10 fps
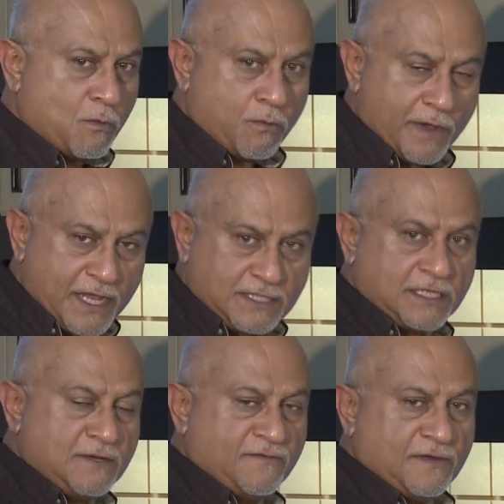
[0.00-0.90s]

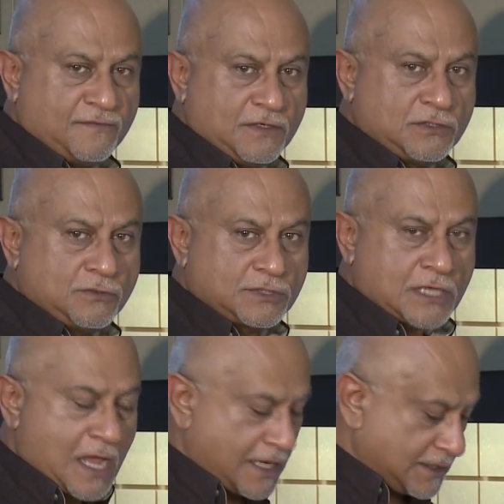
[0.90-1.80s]
1850
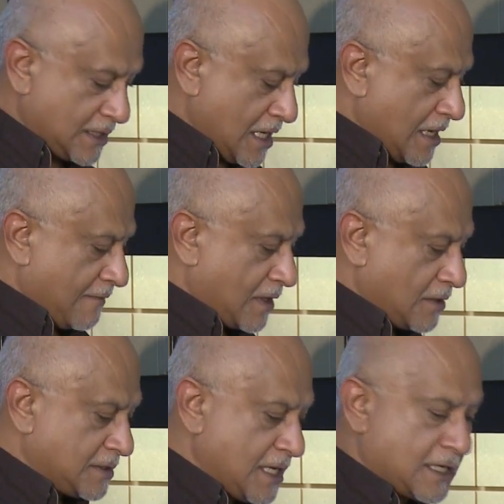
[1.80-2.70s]
size, we're
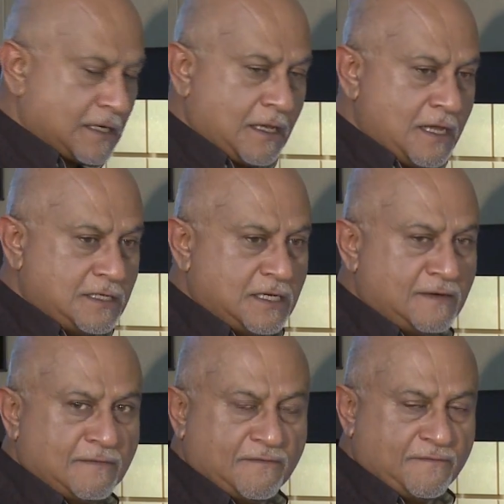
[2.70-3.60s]
going to take an
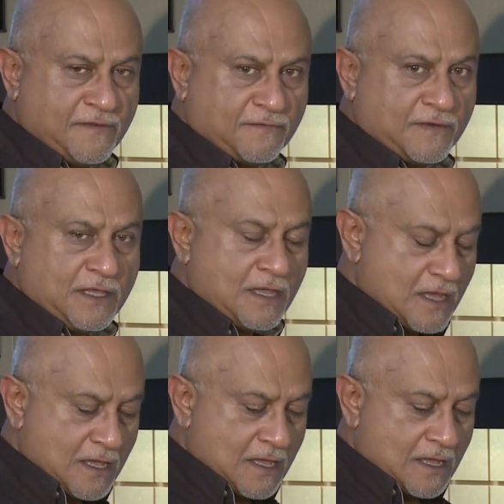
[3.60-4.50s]
1850
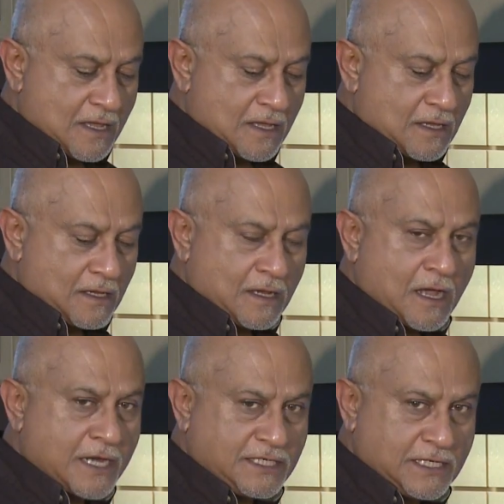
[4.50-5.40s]

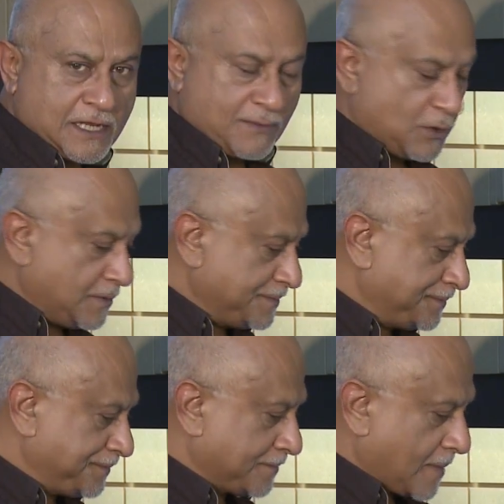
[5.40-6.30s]
ID label,
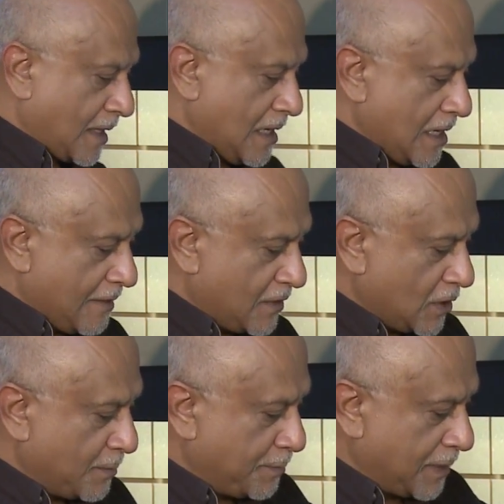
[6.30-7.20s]
and we're
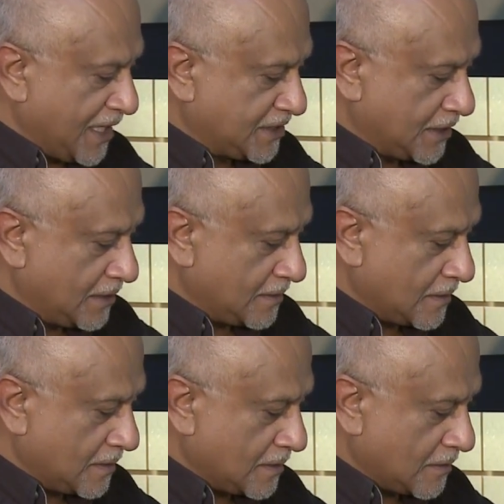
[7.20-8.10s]
going to place it
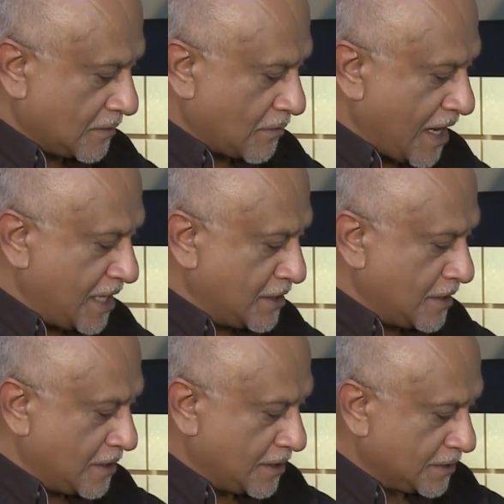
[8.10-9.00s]
right in
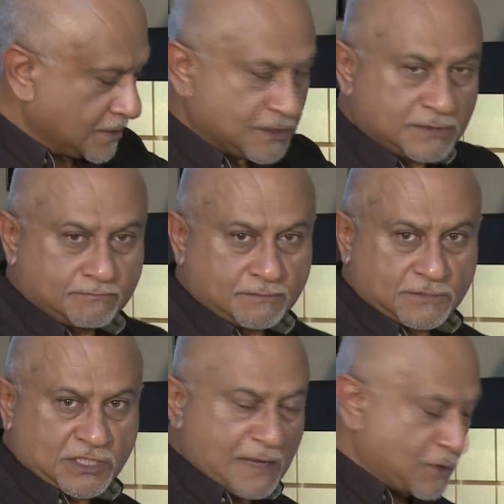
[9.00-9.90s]
the
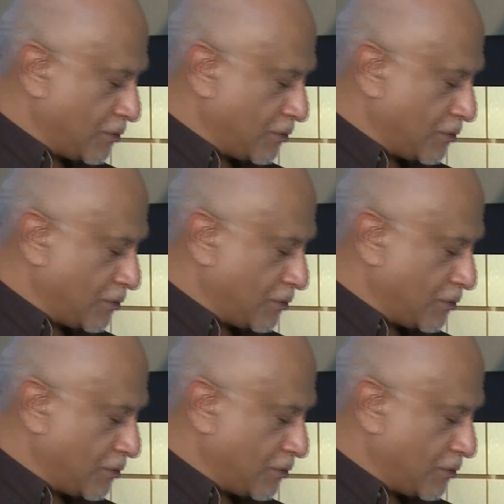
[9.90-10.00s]
stamp